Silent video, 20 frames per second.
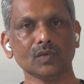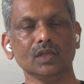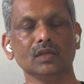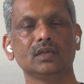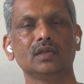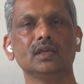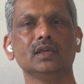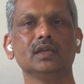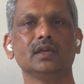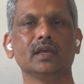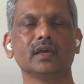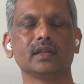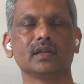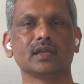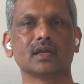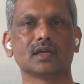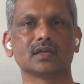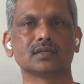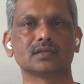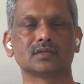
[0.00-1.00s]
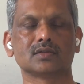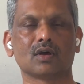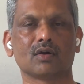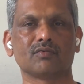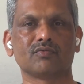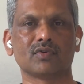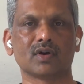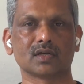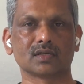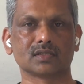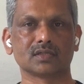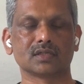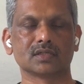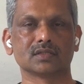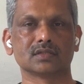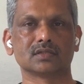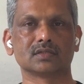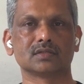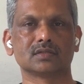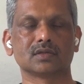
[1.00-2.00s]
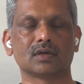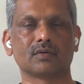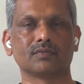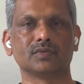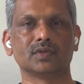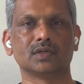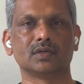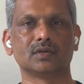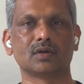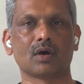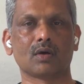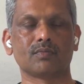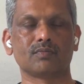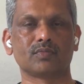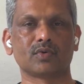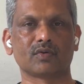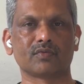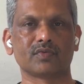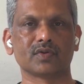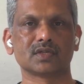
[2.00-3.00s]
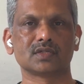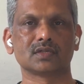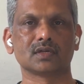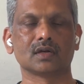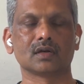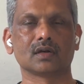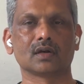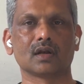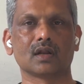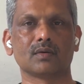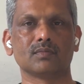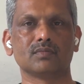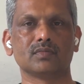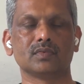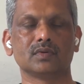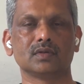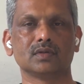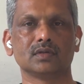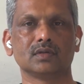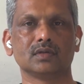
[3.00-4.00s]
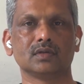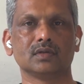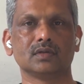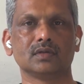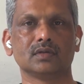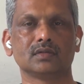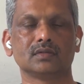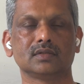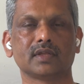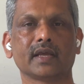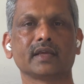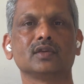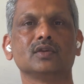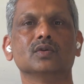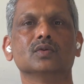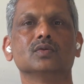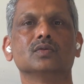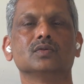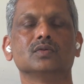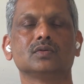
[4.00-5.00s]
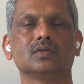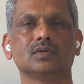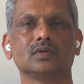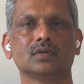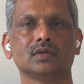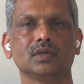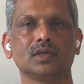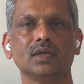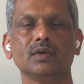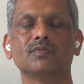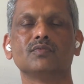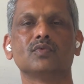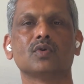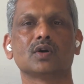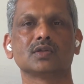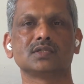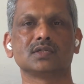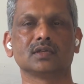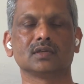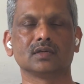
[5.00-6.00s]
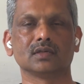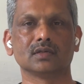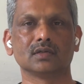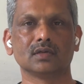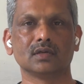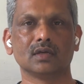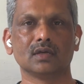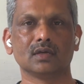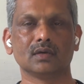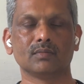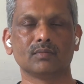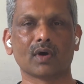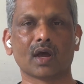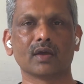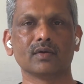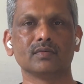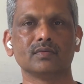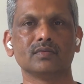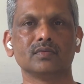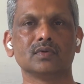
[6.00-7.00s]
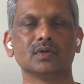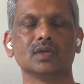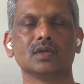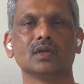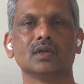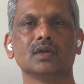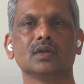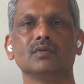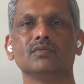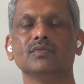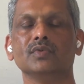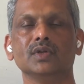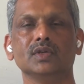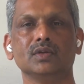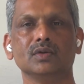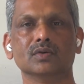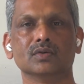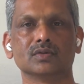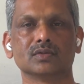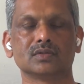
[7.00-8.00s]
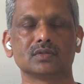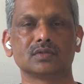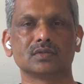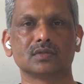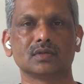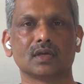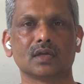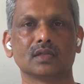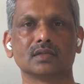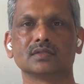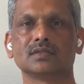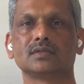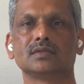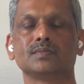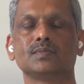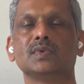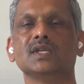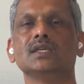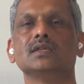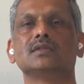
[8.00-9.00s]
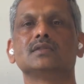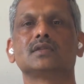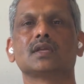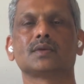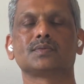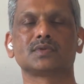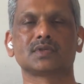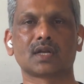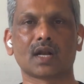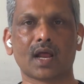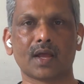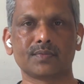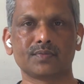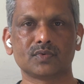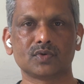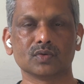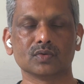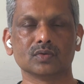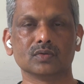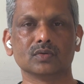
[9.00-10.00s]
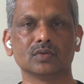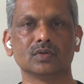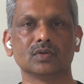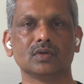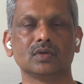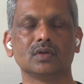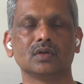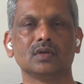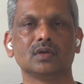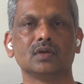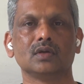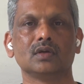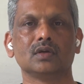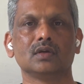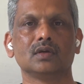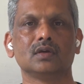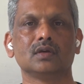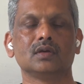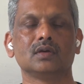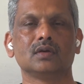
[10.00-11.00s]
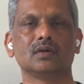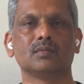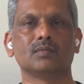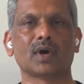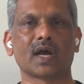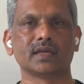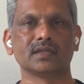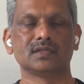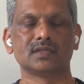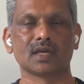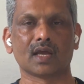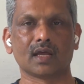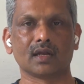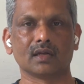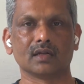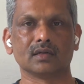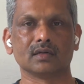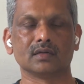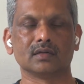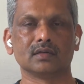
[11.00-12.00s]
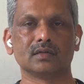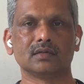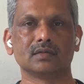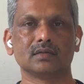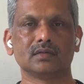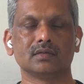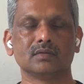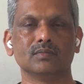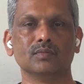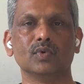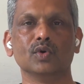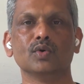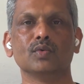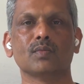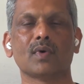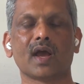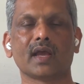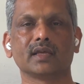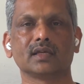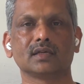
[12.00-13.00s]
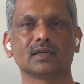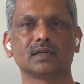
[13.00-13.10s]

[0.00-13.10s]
key areas or functions of the top professional club. Thank you. Keep watching my videos, and please subscribe to my channel, Blue Mic,